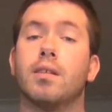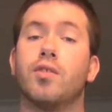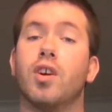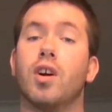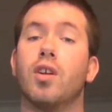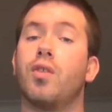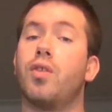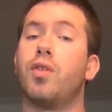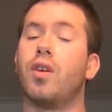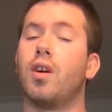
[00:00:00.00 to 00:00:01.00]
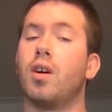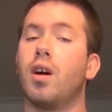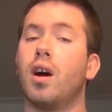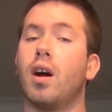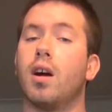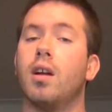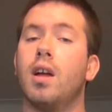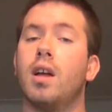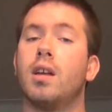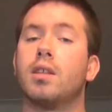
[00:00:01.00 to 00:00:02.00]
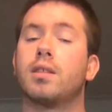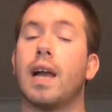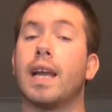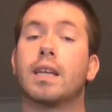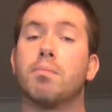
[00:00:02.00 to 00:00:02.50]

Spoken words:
The tank